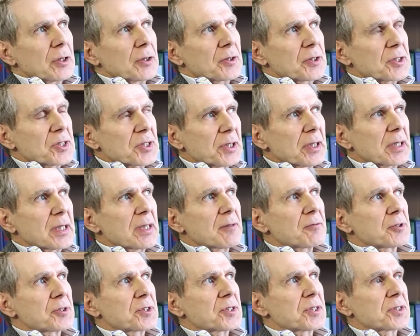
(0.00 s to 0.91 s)
The study
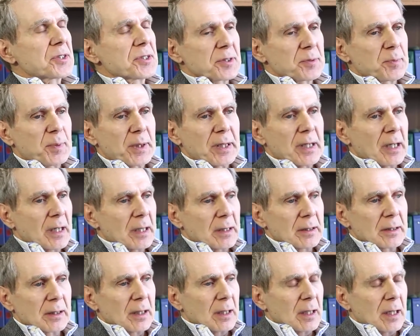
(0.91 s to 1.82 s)
of resistance
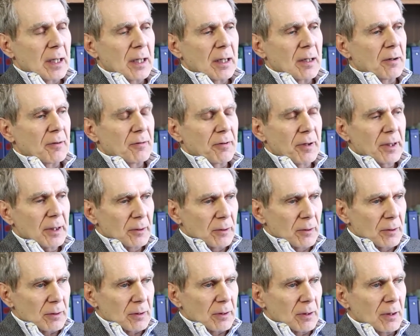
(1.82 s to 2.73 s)
began uh, very
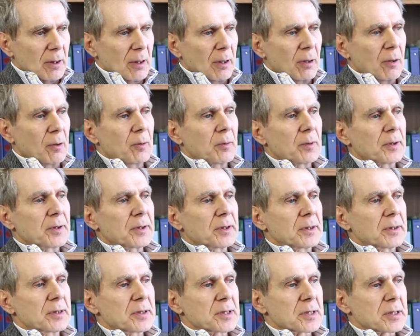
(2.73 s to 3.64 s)
long ago with the
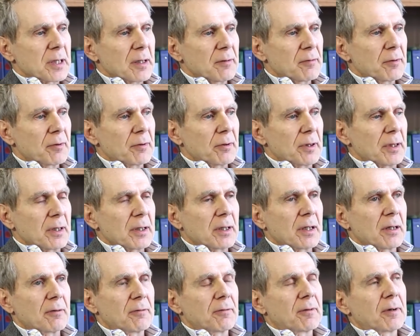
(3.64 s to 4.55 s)
discovery
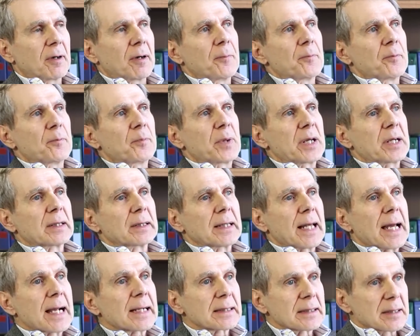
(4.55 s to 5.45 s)
of uh, beta
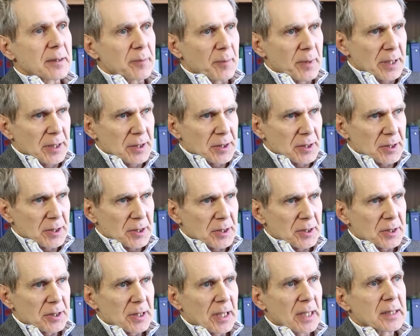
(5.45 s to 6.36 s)

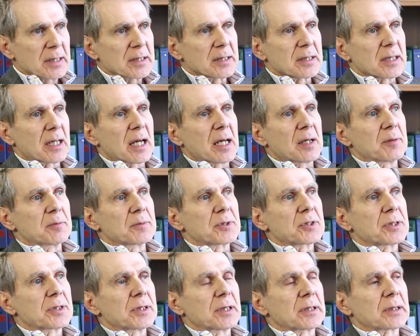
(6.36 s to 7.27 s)
lactamases,
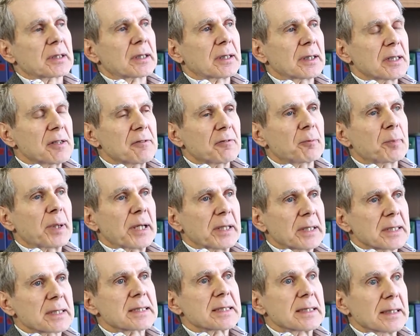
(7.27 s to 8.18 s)
enzymes that cleave
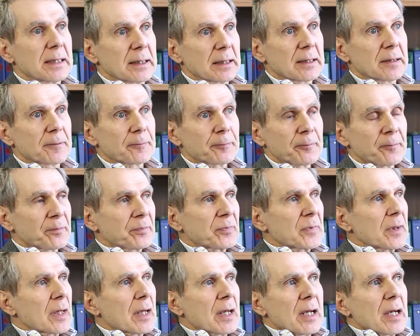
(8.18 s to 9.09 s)
penicillin.
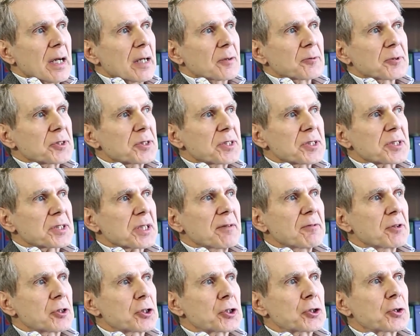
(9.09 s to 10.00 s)
It was
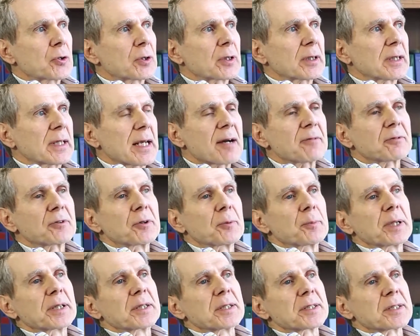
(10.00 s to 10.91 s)
discovered shortly after
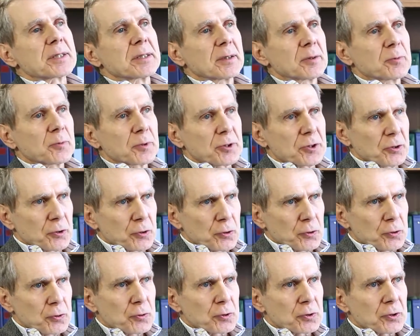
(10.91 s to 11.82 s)
penicillin was
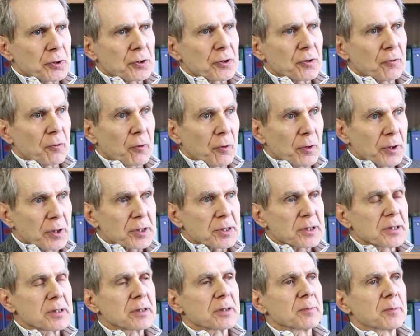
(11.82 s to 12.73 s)
introduced in the
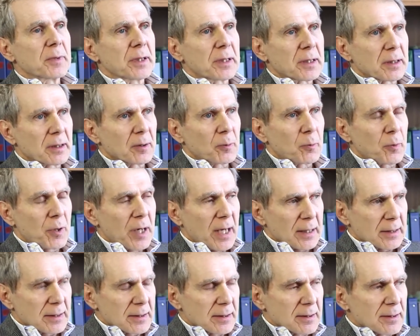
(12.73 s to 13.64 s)
40s into medical
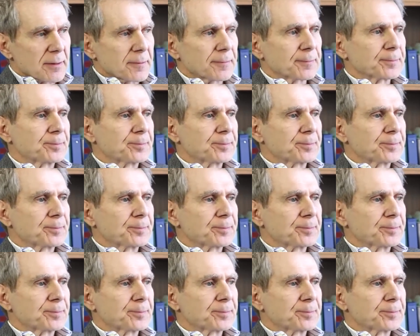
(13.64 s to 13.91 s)
practice.